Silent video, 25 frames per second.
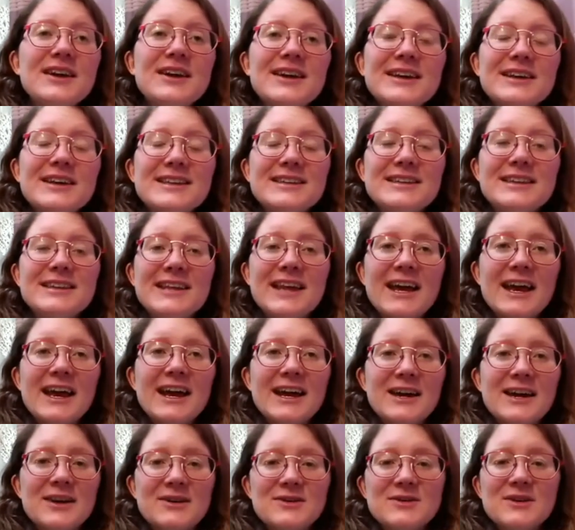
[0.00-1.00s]

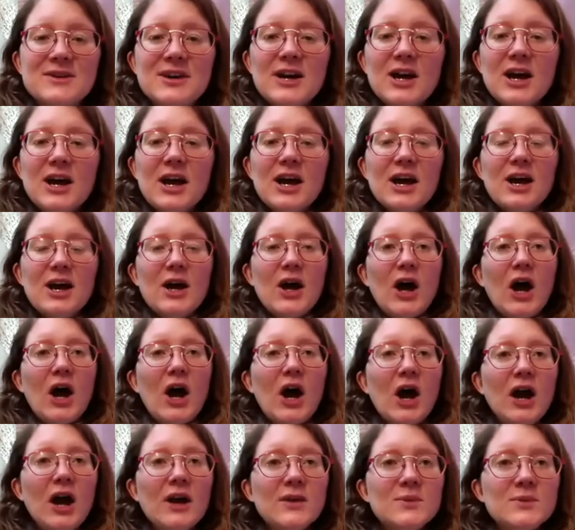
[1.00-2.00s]
Now,
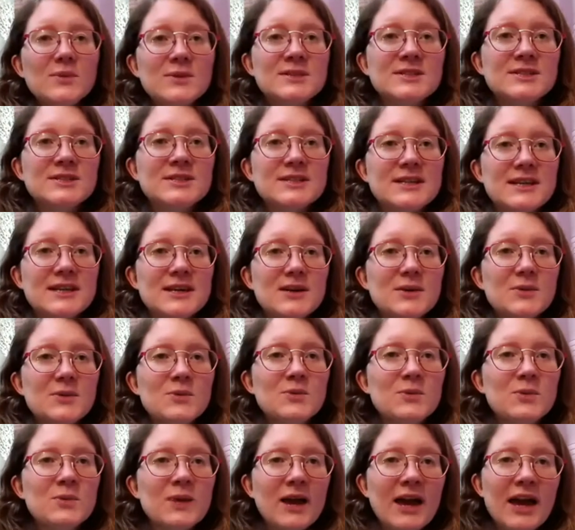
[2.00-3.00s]
I wonder,
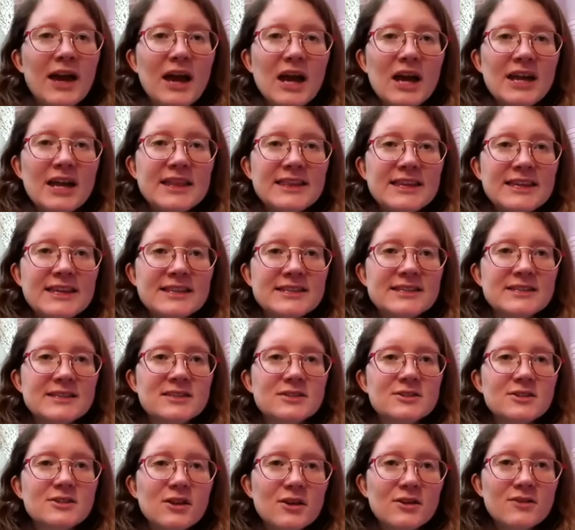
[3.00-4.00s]
where are these
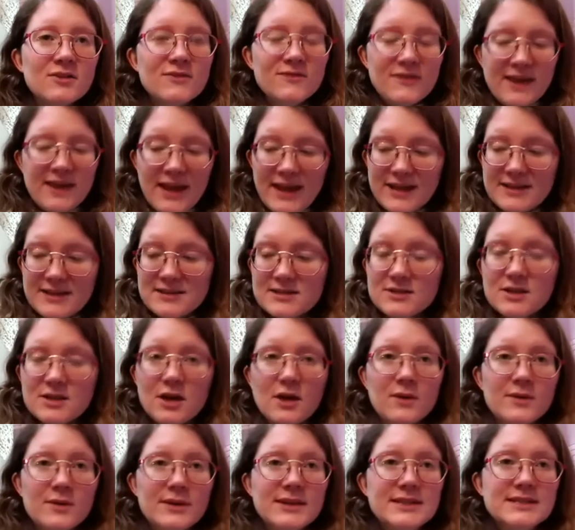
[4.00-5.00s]
snowflakes
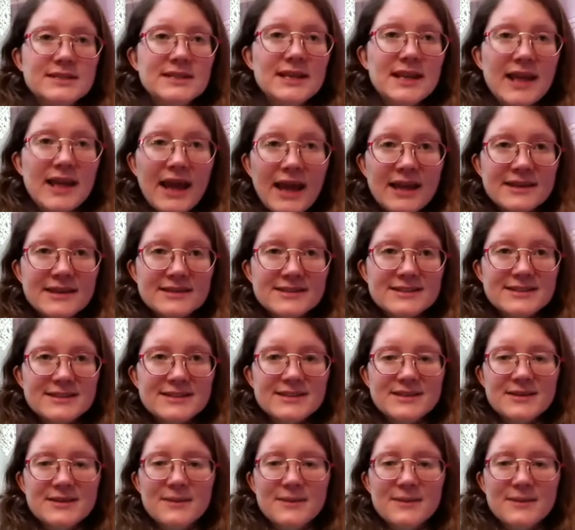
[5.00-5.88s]
going to land?